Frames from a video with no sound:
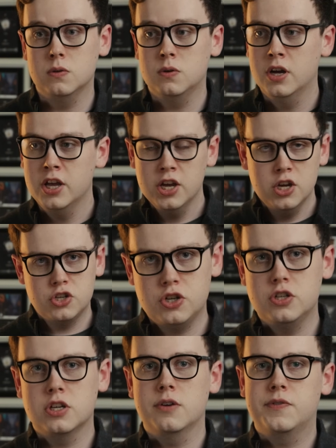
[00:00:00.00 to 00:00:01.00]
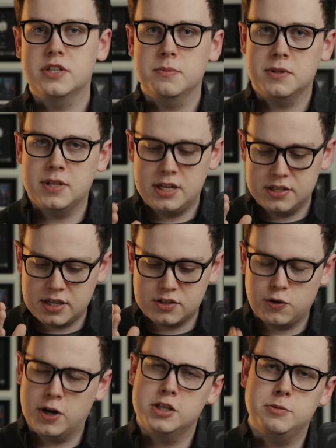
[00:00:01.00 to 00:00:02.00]
Or should you go for something that is as
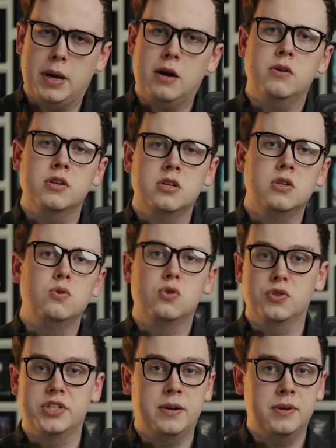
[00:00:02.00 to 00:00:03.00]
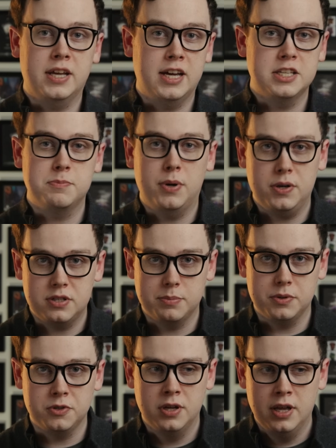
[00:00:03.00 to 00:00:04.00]
transparent and neutral sounding as
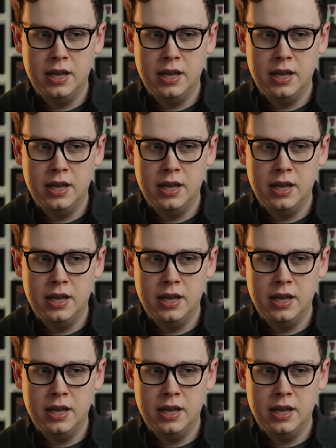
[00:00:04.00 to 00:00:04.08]
possible?